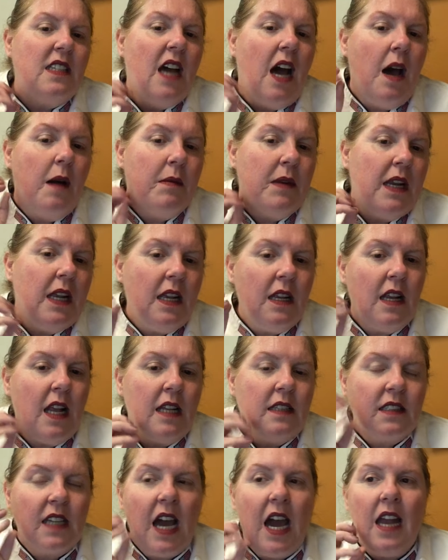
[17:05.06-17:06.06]
dominating.
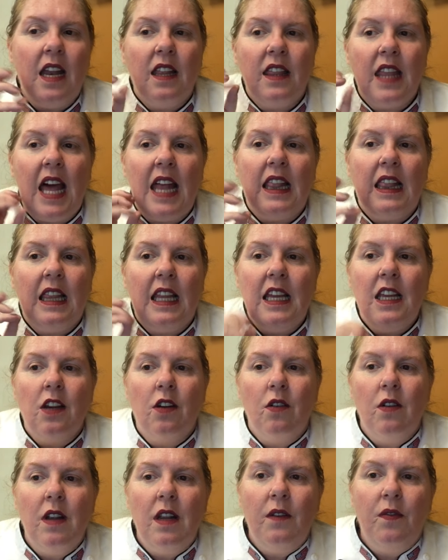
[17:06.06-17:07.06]
It's kind of that
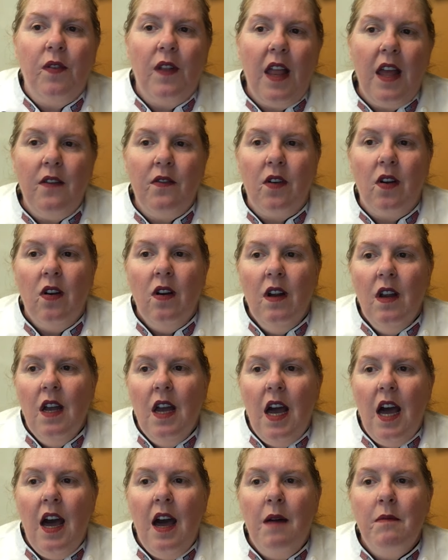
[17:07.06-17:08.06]
lingering flavor.
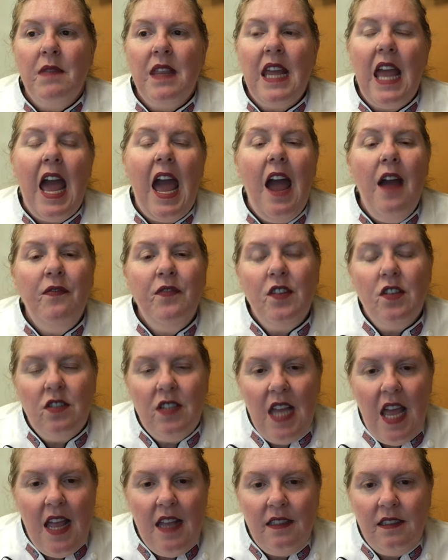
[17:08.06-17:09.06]
The
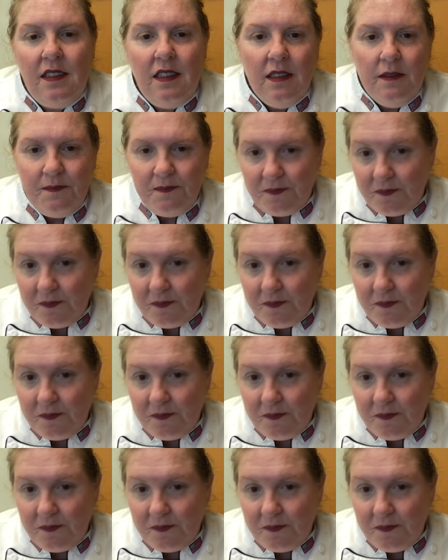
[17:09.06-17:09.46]
aftertaste.